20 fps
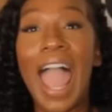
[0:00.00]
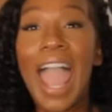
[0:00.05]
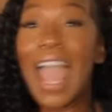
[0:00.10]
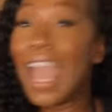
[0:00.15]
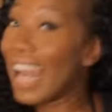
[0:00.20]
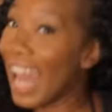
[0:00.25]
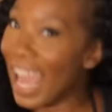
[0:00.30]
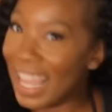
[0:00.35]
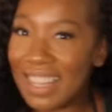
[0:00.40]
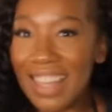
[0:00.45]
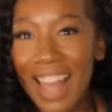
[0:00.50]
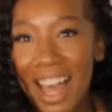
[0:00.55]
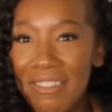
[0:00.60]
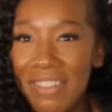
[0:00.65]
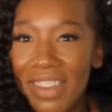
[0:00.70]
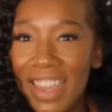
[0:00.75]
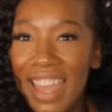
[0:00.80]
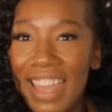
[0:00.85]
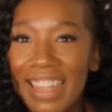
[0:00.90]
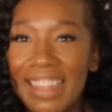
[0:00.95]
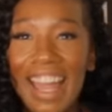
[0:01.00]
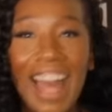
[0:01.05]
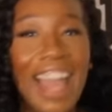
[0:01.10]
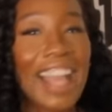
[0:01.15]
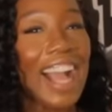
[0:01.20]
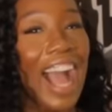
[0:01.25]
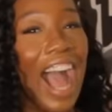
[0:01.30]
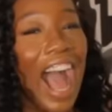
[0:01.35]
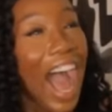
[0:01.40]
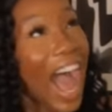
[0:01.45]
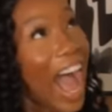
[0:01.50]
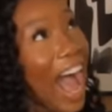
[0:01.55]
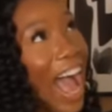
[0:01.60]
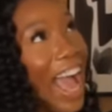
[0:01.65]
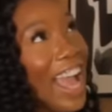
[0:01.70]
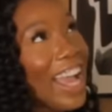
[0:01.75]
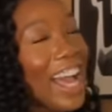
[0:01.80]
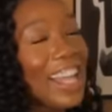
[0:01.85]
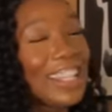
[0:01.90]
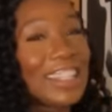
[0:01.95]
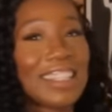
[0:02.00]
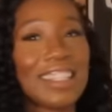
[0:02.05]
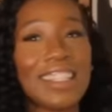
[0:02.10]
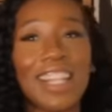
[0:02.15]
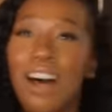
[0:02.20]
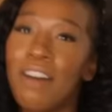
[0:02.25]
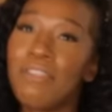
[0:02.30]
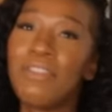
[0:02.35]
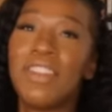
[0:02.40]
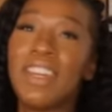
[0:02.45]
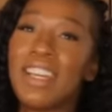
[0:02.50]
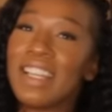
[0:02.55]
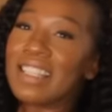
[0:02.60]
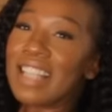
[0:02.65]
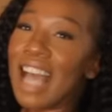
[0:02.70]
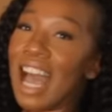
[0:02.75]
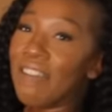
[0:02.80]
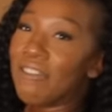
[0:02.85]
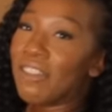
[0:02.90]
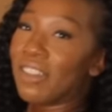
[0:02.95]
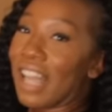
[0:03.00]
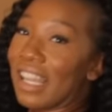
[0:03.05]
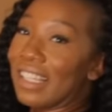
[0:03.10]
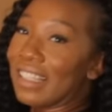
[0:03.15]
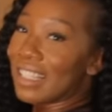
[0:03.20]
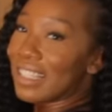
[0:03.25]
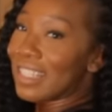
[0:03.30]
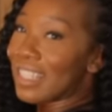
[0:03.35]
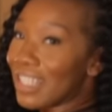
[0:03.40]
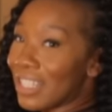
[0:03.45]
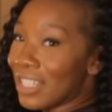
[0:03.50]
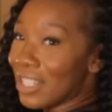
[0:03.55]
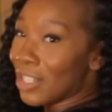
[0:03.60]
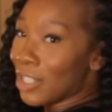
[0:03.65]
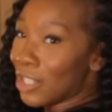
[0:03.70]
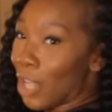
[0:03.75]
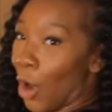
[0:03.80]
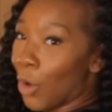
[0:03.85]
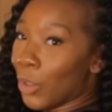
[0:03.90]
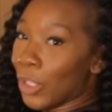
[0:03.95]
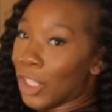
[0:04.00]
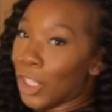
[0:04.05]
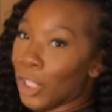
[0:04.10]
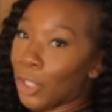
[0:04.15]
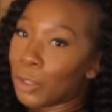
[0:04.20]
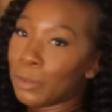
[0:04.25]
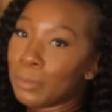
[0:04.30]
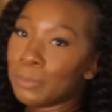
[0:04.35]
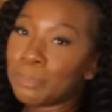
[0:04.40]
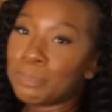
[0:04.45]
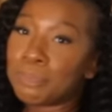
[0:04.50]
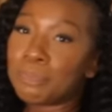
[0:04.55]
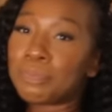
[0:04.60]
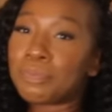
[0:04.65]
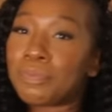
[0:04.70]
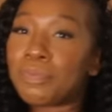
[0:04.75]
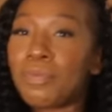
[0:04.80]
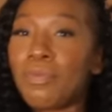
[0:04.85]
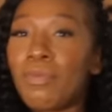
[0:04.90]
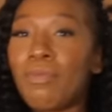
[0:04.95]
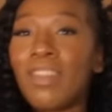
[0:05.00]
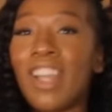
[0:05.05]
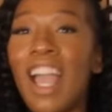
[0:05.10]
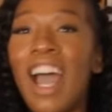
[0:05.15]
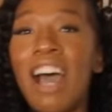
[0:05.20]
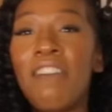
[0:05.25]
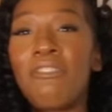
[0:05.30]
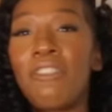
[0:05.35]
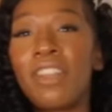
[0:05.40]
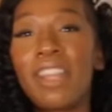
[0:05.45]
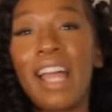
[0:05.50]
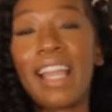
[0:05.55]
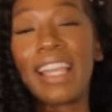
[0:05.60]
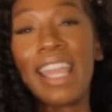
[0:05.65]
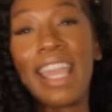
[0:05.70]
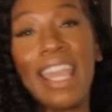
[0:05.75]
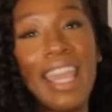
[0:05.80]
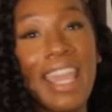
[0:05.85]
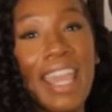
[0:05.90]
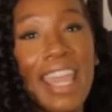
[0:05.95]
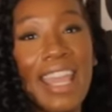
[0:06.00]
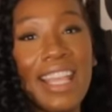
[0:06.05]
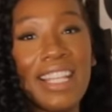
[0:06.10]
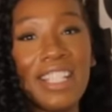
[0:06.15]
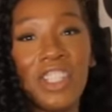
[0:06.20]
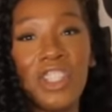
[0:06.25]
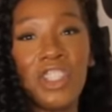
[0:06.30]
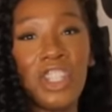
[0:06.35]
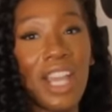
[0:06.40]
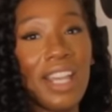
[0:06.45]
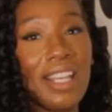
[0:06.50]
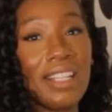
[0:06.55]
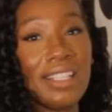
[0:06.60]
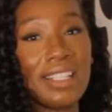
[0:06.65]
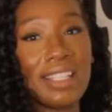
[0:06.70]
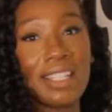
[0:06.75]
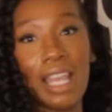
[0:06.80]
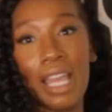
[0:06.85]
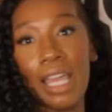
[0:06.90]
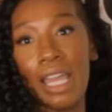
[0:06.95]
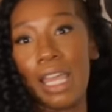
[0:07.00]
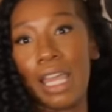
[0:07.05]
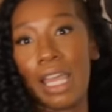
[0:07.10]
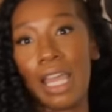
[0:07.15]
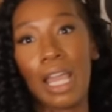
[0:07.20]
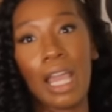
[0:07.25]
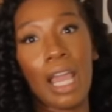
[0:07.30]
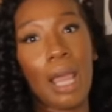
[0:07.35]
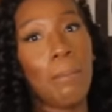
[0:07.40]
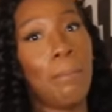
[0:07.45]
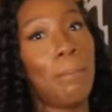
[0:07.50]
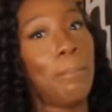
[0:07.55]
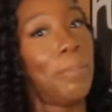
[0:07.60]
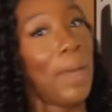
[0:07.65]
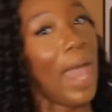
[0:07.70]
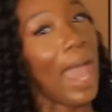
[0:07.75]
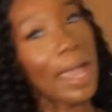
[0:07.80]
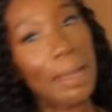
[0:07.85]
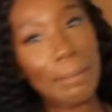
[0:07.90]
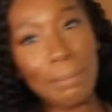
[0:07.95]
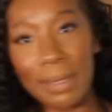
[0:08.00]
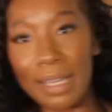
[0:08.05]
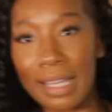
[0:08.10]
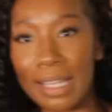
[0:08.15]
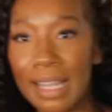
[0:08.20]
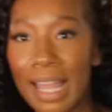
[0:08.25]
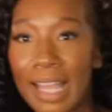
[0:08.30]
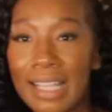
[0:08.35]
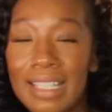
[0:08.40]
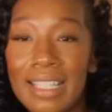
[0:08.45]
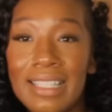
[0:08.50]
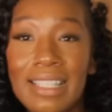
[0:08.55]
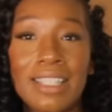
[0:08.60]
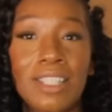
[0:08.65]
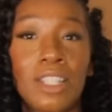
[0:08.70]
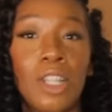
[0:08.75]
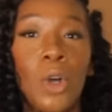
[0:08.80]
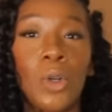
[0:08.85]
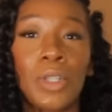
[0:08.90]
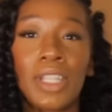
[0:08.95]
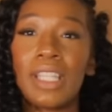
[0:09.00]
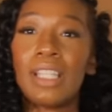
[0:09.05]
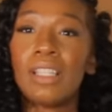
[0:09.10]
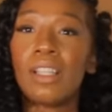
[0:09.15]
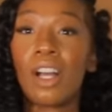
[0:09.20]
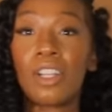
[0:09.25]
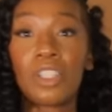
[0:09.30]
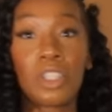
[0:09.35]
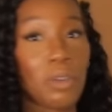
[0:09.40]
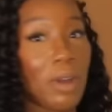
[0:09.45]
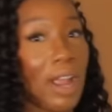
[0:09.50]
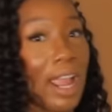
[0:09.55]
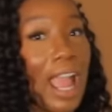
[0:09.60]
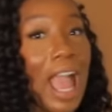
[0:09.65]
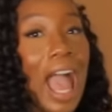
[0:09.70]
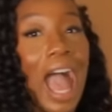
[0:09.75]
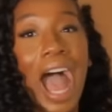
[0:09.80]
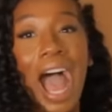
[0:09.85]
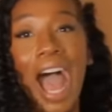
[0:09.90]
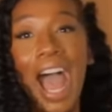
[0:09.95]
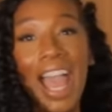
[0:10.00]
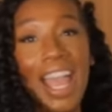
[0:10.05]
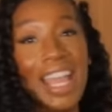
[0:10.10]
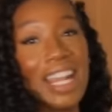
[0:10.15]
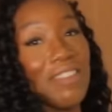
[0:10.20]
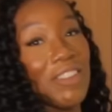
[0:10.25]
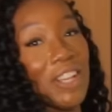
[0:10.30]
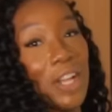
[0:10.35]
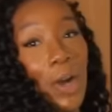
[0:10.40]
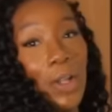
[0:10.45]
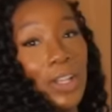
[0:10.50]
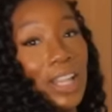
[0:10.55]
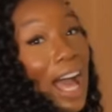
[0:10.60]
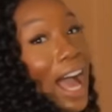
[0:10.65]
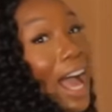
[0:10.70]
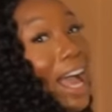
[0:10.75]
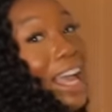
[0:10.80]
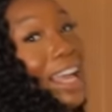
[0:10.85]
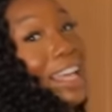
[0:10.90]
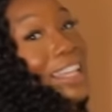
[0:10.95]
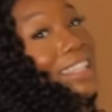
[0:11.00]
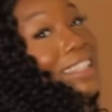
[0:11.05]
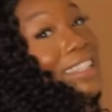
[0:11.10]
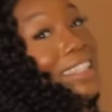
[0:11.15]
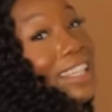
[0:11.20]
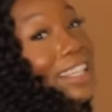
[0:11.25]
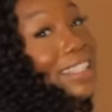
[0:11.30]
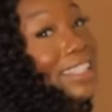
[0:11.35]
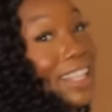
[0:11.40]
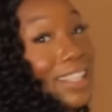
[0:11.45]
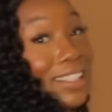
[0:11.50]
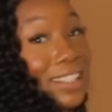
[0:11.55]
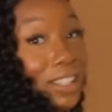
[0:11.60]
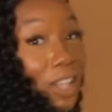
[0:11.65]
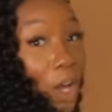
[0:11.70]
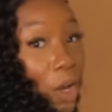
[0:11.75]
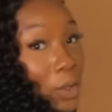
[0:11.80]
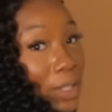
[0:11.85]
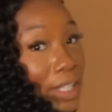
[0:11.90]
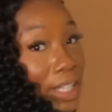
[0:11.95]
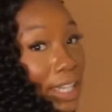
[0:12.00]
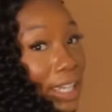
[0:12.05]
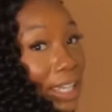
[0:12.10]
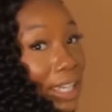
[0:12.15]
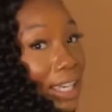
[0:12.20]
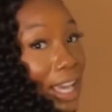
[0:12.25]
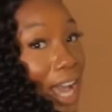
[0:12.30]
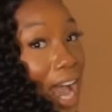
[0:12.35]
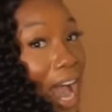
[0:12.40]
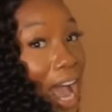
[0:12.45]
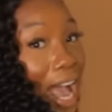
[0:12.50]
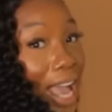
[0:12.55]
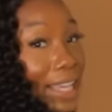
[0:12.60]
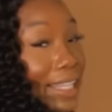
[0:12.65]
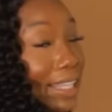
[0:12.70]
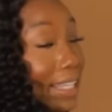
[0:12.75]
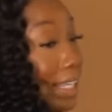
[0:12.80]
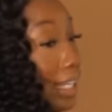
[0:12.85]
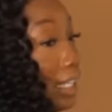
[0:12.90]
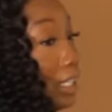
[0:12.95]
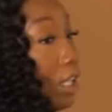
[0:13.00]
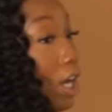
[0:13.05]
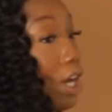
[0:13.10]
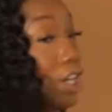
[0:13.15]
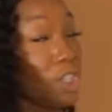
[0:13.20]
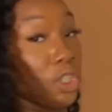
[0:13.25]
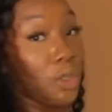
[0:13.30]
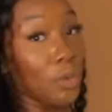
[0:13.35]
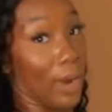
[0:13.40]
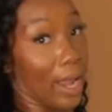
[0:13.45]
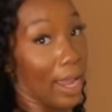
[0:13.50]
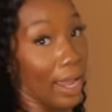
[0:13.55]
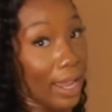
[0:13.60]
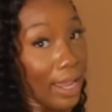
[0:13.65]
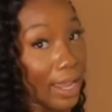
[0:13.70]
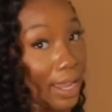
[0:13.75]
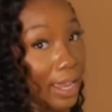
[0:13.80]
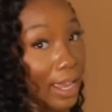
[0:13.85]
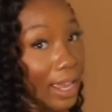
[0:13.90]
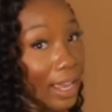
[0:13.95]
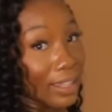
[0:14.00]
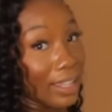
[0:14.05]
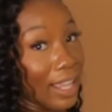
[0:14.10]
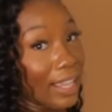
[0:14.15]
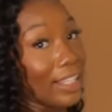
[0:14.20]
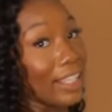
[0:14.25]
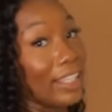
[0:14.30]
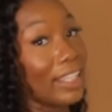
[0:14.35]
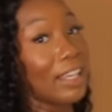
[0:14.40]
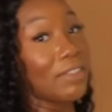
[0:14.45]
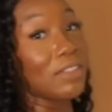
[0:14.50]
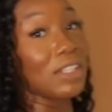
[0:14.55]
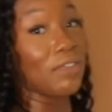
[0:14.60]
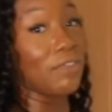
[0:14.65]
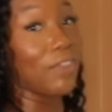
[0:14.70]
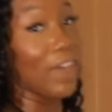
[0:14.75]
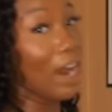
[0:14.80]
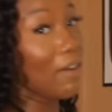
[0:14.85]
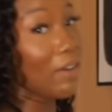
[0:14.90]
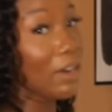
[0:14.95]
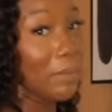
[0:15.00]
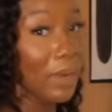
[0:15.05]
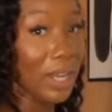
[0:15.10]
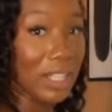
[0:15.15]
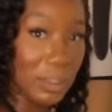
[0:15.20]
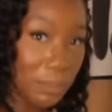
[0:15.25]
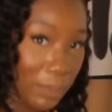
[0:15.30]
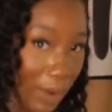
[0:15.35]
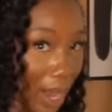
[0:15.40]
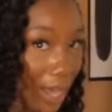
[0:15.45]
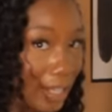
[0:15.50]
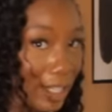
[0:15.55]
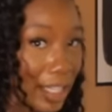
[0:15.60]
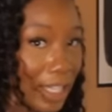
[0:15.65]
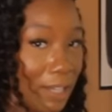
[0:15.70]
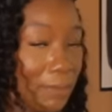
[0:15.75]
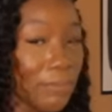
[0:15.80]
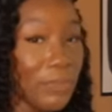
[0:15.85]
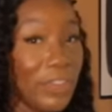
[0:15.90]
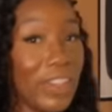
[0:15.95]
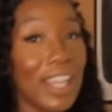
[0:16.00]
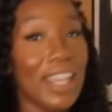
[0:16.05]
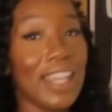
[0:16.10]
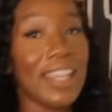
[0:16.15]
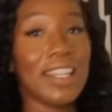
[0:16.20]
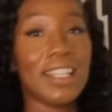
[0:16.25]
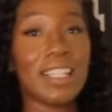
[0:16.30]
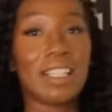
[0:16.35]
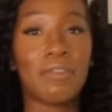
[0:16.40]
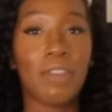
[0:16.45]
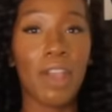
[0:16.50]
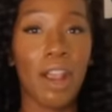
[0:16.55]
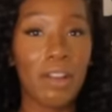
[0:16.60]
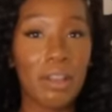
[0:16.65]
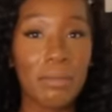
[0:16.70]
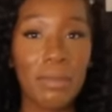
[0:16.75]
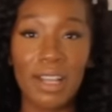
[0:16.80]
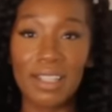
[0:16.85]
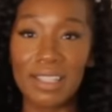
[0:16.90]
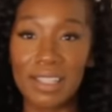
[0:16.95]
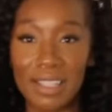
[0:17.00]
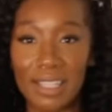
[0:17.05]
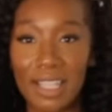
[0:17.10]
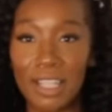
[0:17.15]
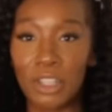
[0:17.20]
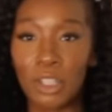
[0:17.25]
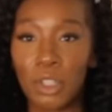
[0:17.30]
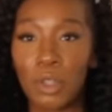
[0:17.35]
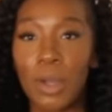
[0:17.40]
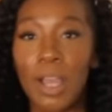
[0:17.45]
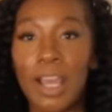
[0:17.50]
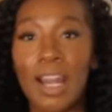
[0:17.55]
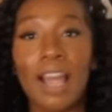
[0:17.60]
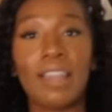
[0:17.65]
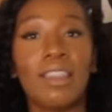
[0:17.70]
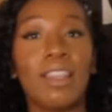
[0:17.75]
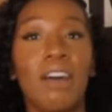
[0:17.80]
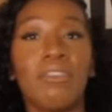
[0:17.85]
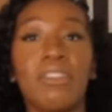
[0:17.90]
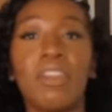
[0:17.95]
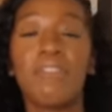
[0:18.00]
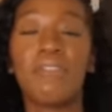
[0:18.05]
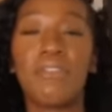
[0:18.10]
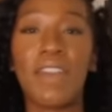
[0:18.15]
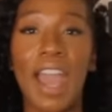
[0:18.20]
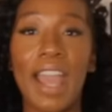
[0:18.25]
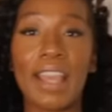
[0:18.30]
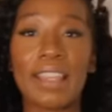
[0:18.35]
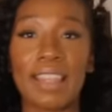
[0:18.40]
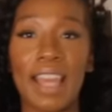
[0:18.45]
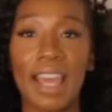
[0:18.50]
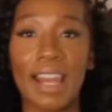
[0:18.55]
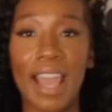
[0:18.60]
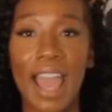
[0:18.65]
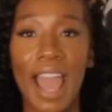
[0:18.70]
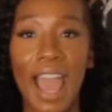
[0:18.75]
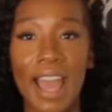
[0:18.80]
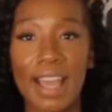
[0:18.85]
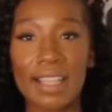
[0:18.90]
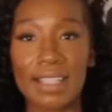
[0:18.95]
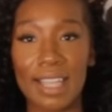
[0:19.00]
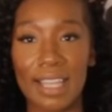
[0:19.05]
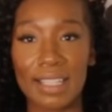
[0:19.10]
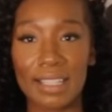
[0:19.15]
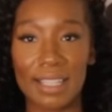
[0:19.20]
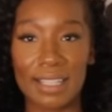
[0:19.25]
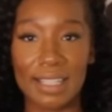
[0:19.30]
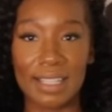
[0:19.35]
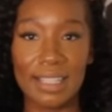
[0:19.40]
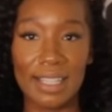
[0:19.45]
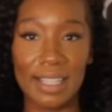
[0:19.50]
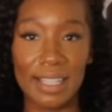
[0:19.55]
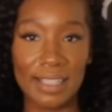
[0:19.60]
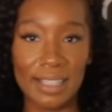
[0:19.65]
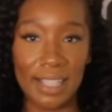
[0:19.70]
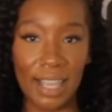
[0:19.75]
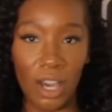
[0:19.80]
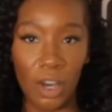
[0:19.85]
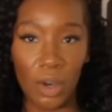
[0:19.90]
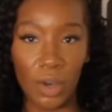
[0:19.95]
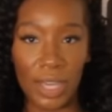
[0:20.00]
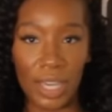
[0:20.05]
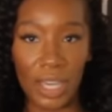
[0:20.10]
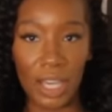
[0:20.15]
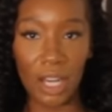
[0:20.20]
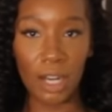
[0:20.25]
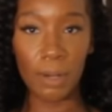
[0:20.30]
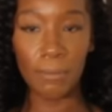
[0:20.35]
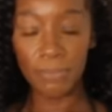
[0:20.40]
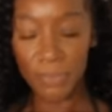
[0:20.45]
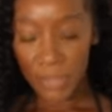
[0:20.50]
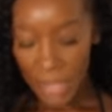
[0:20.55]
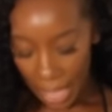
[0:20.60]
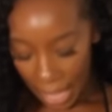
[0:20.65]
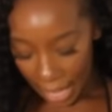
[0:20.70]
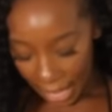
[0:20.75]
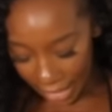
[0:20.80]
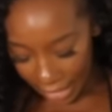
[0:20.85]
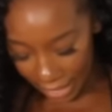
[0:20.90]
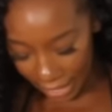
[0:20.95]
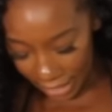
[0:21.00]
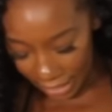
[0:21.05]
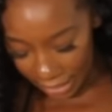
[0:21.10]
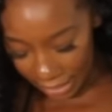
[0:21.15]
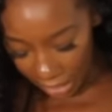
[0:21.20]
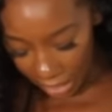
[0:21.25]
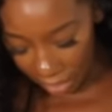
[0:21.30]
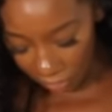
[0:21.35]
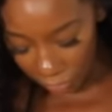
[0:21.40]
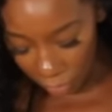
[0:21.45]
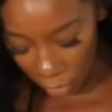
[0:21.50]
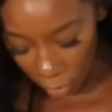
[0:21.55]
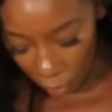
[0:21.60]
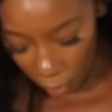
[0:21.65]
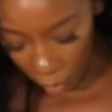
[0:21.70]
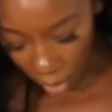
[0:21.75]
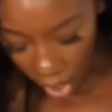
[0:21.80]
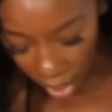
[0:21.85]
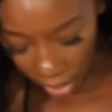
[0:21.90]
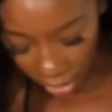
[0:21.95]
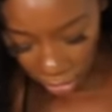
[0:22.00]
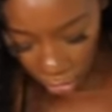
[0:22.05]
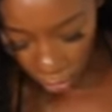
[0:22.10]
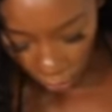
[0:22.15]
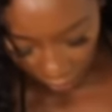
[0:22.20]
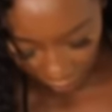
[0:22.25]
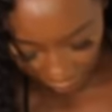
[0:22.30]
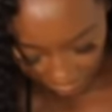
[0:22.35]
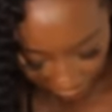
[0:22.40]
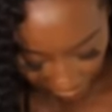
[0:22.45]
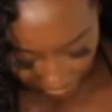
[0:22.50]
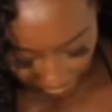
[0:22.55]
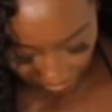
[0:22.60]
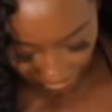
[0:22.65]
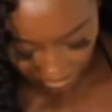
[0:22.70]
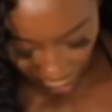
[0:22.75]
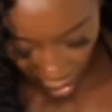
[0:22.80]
And I love it. Like, I love this. I feel like this is so cute. I feel like it is just like, baby, like, this is low-key lingerie. I ain't even gonna lie. This is low-key, high-key lingerie. Like, it gives very much body. It is very much see-through. And I love the fact that it has like this detail here. And if you want, you can like